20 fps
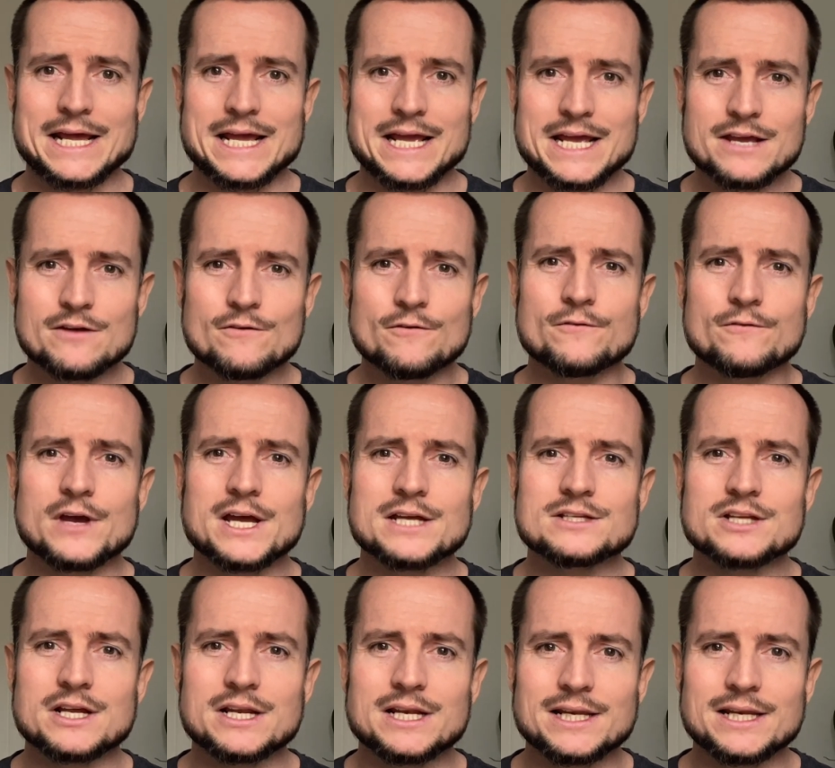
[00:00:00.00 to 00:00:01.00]
If as
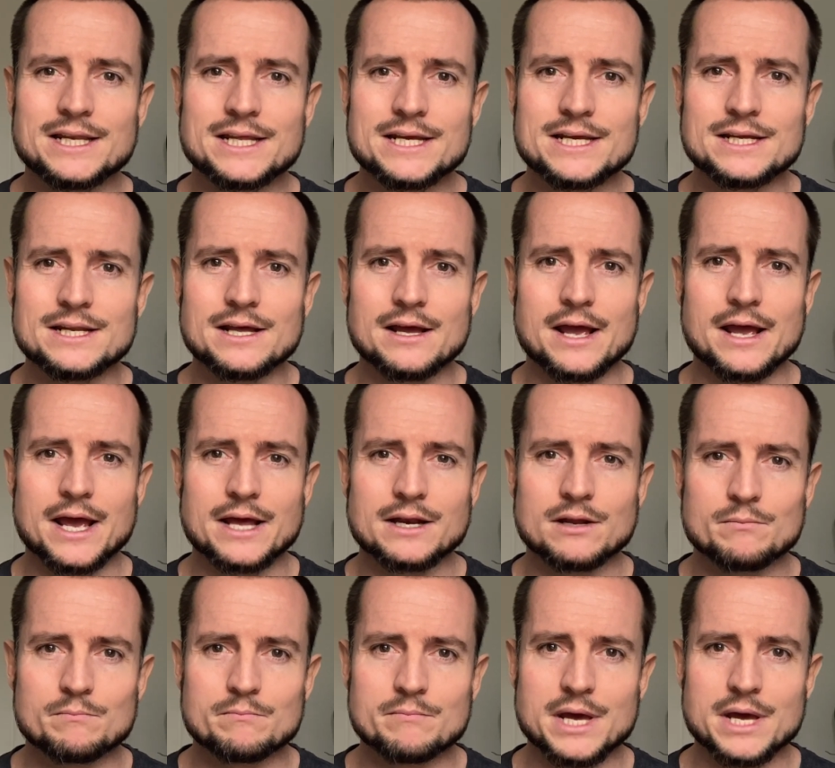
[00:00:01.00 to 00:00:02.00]
a leader and a
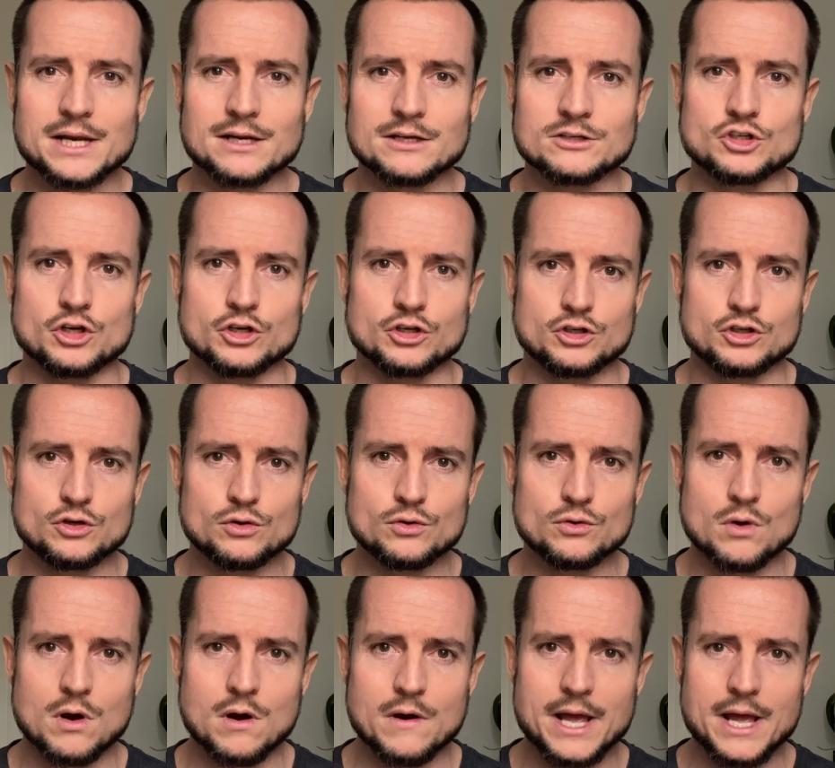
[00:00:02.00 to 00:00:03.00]
manager, you
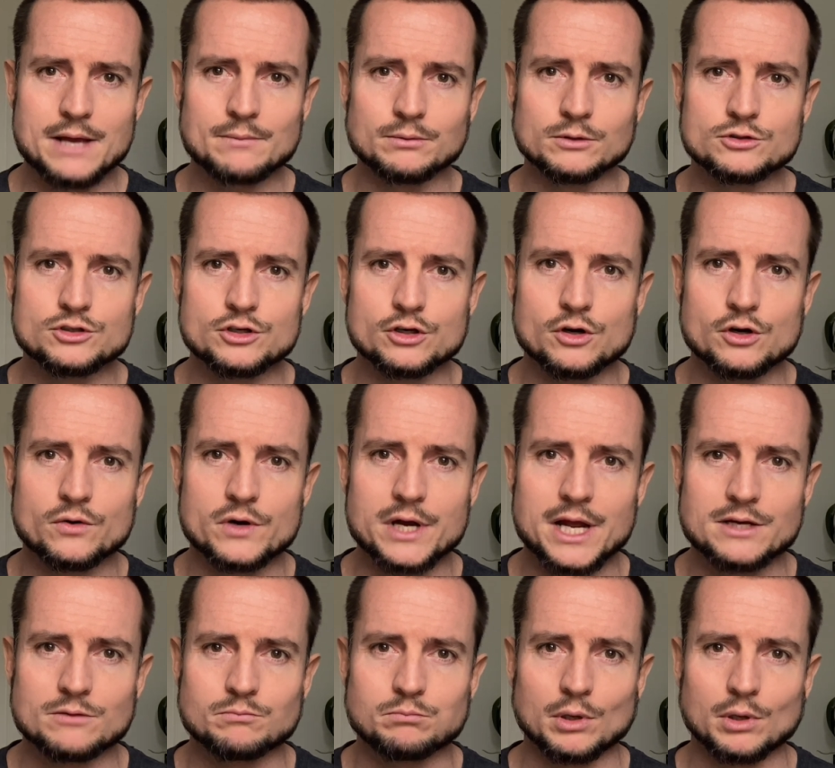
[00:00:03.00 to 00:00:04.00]
are able to
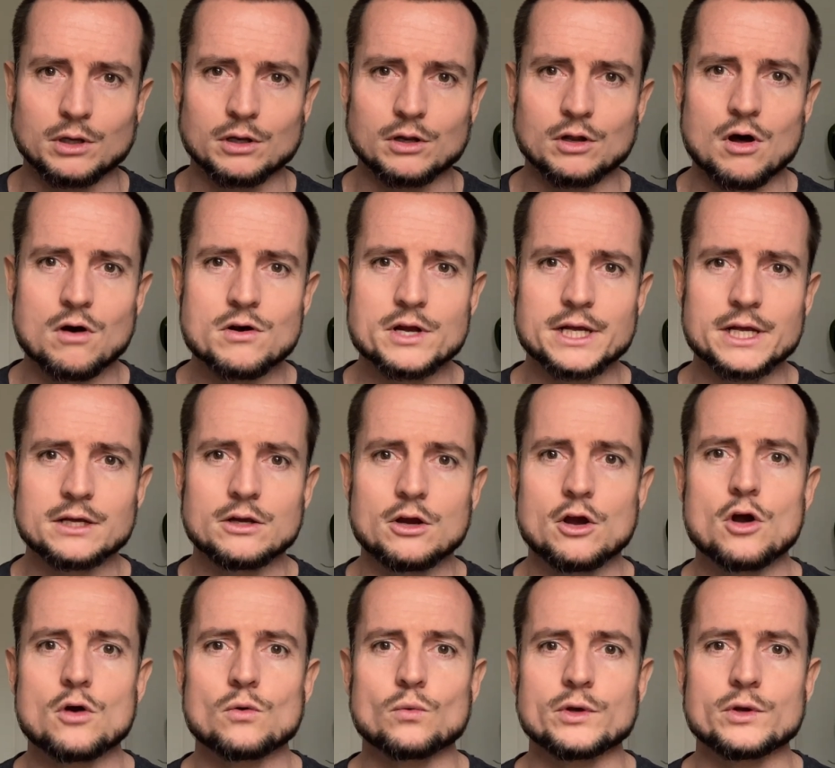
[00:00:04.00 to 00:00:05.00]
create belonging
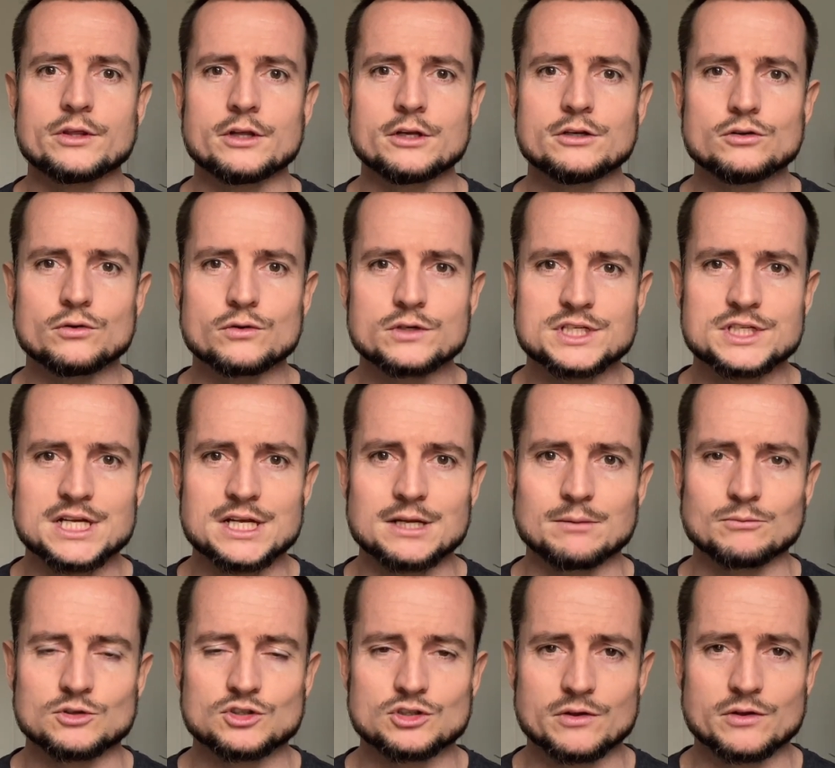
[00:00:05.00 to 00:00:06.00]
within your
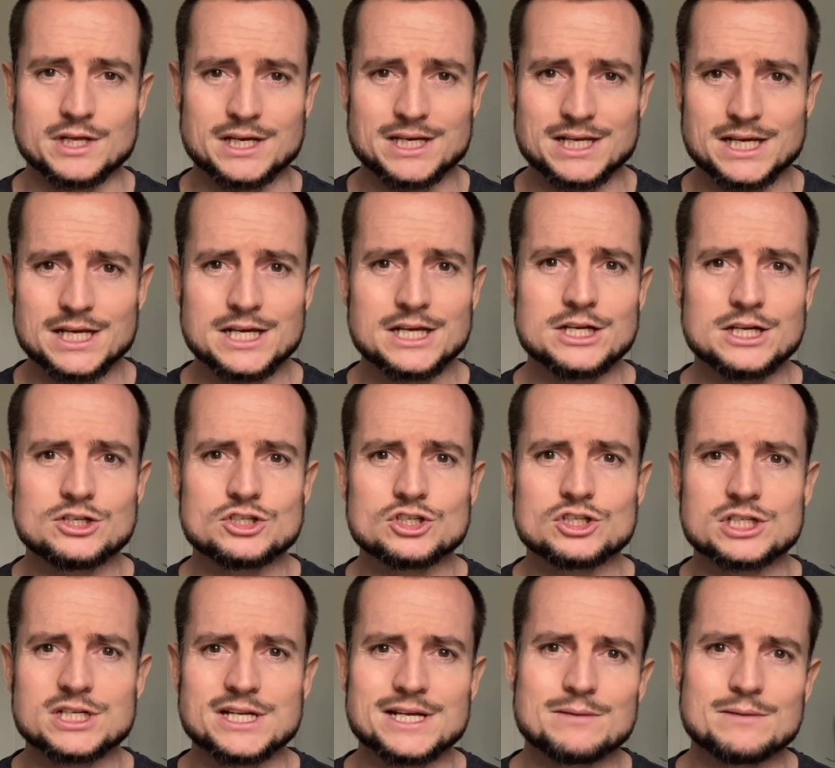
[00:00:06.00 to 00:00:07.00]
team so that each
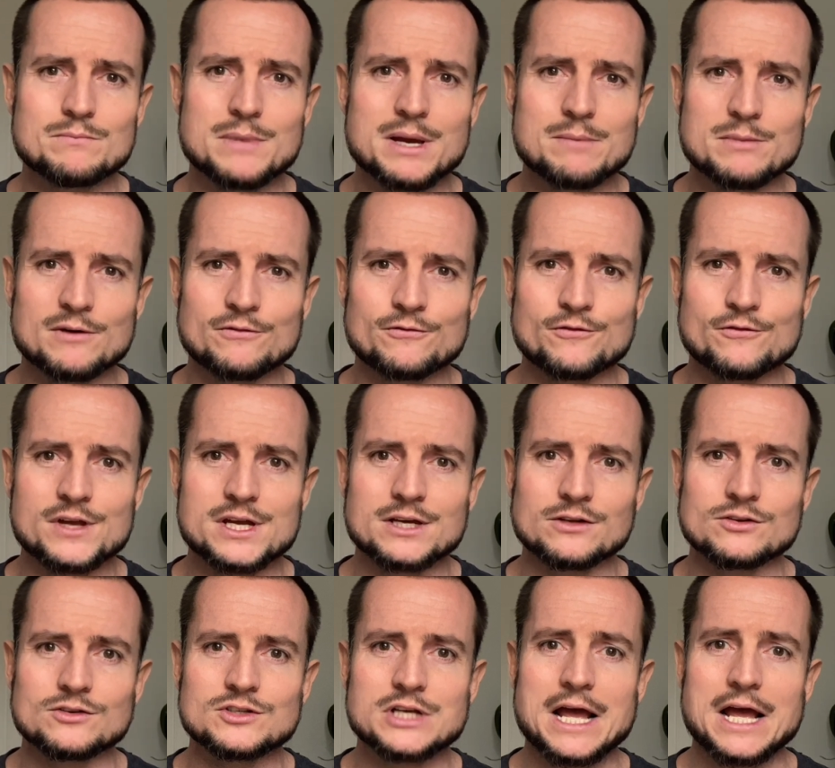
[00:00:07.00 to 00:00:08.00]
team member
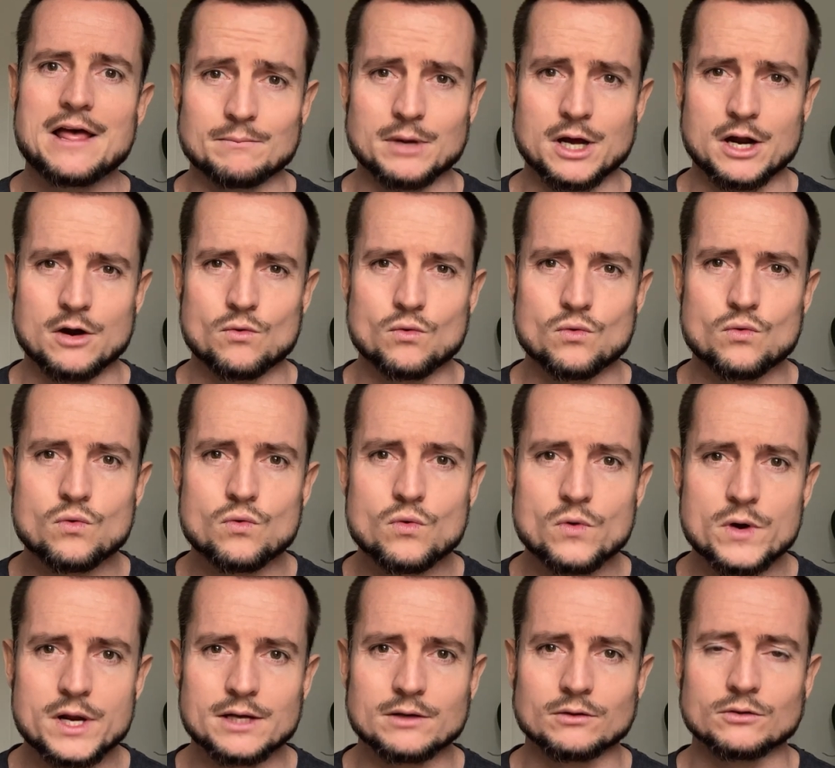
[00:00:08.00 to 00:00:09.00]
feels a
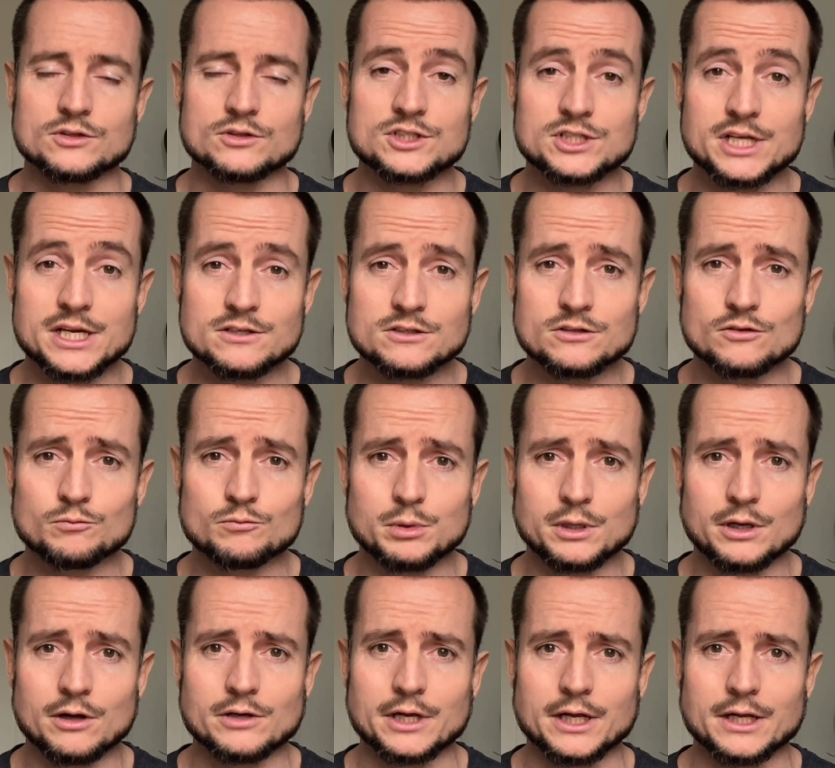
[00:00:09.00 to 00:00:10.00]
real sense of
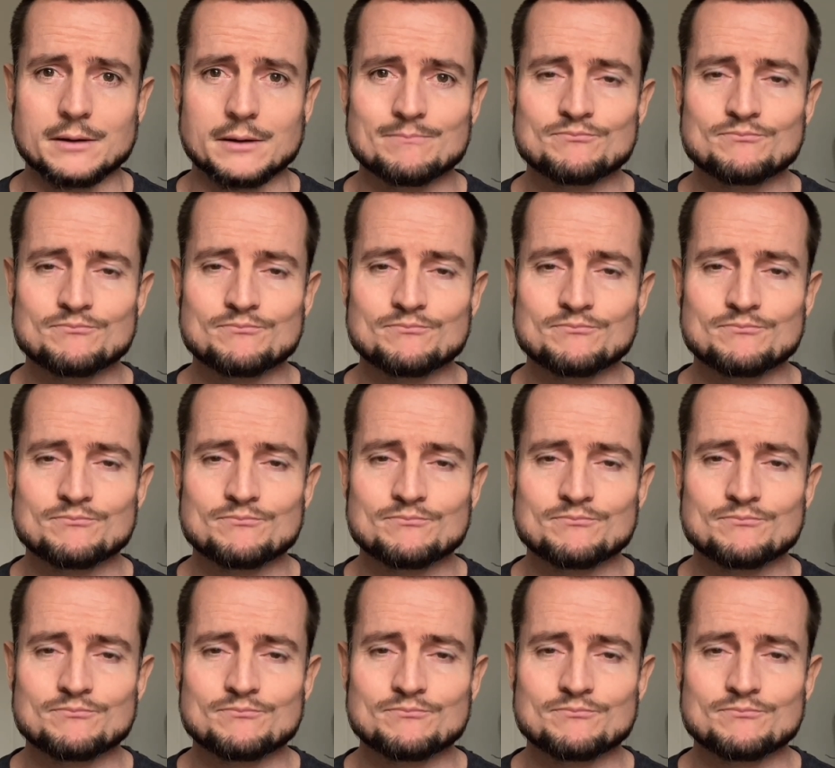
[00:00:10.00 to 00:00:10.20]
belonging,